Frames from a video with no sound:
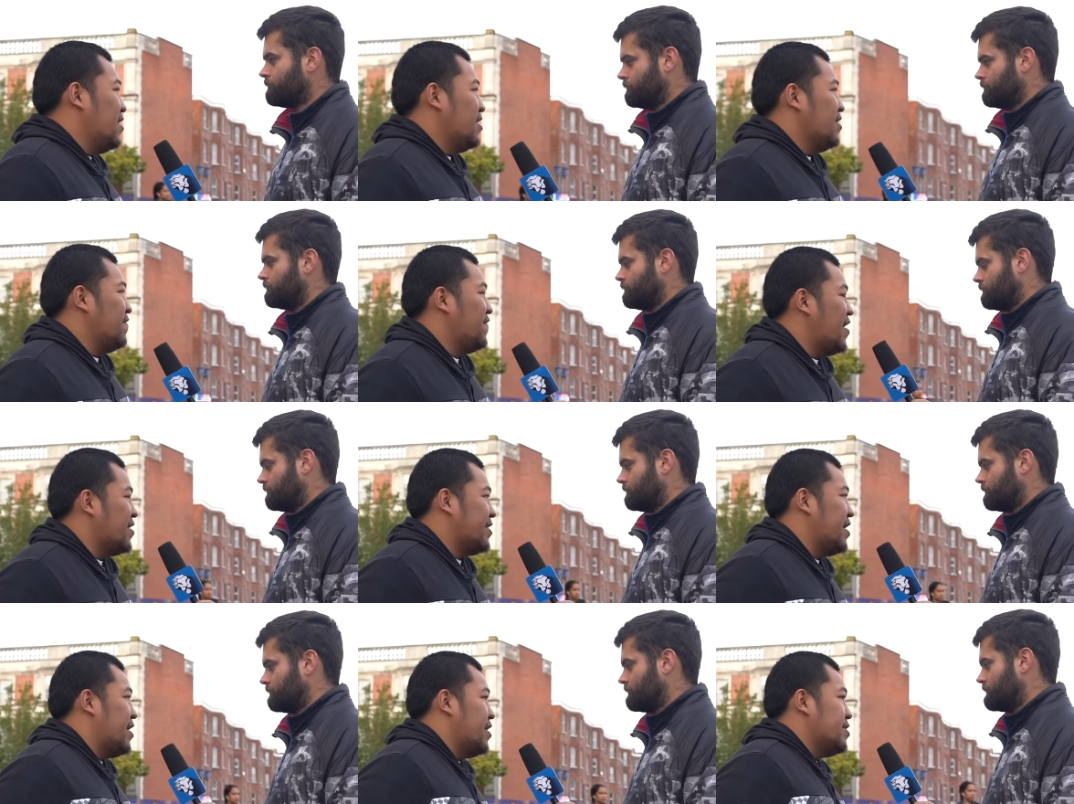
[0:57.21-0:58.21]
Speaker 1: The fact
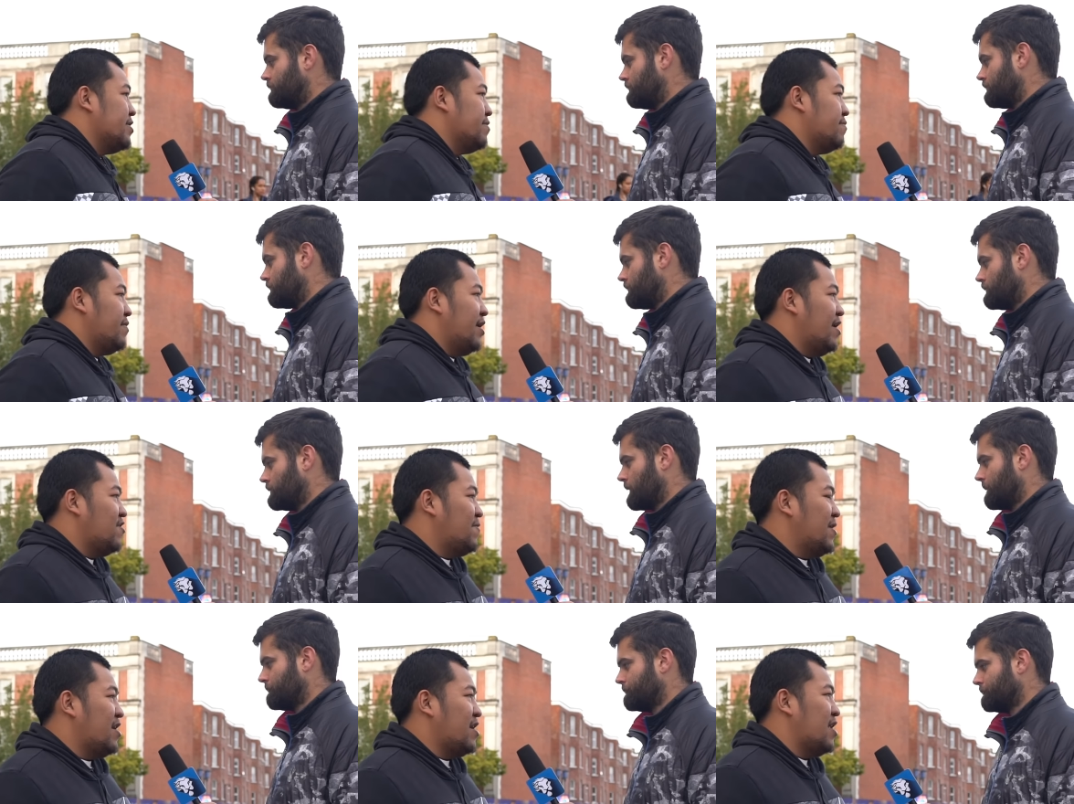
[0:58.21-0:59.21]
that um, it's been
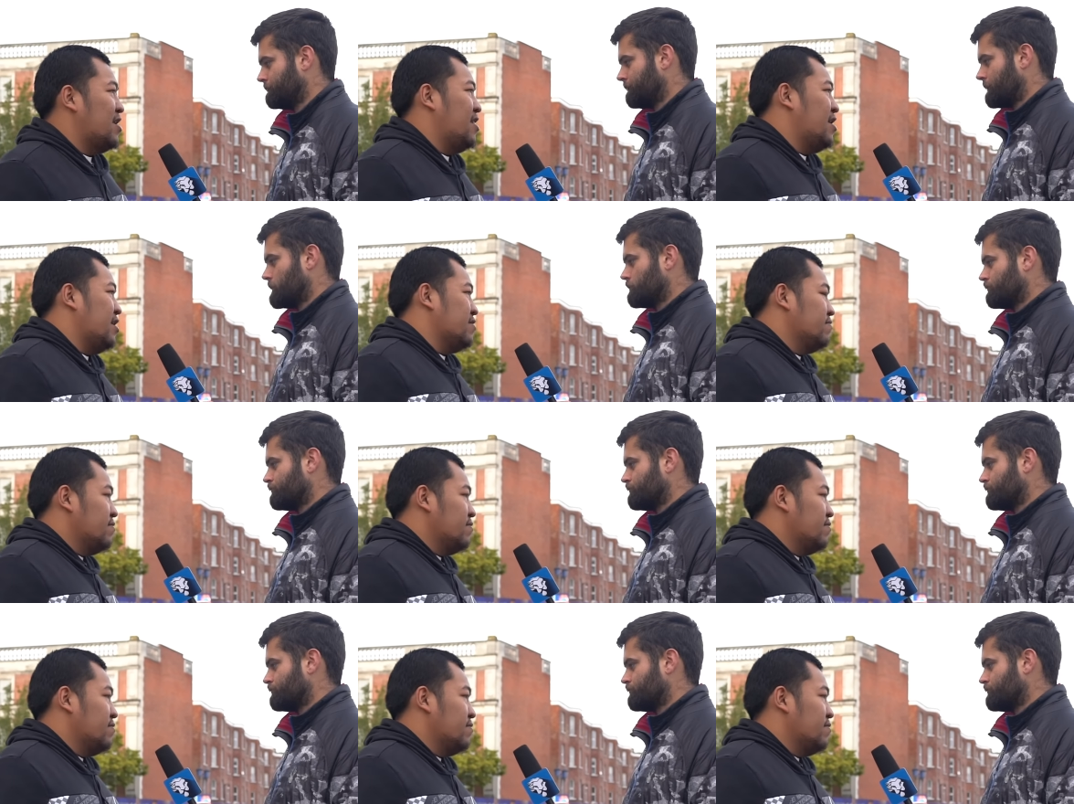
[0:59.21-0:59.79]
a kind of like